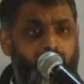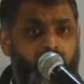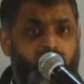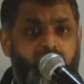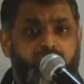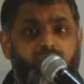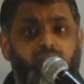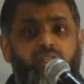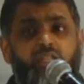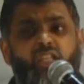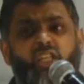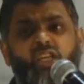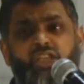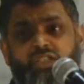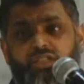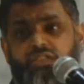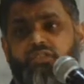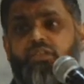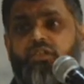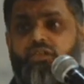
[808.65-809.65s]
is the
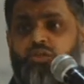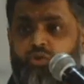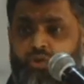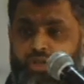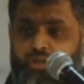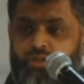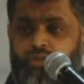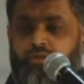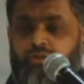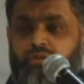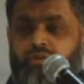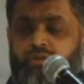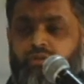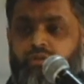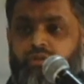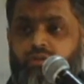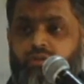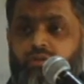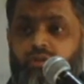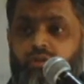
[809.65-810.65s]
least you can do.
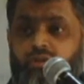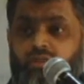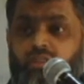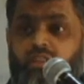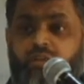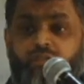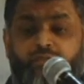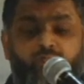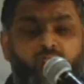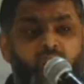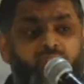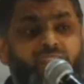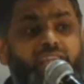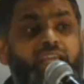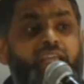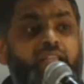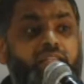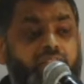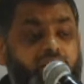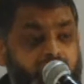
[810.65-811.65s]
The very
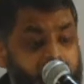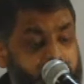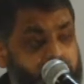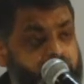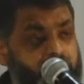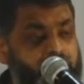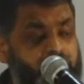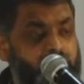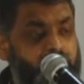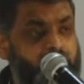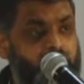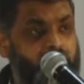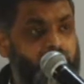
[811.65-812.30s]
least.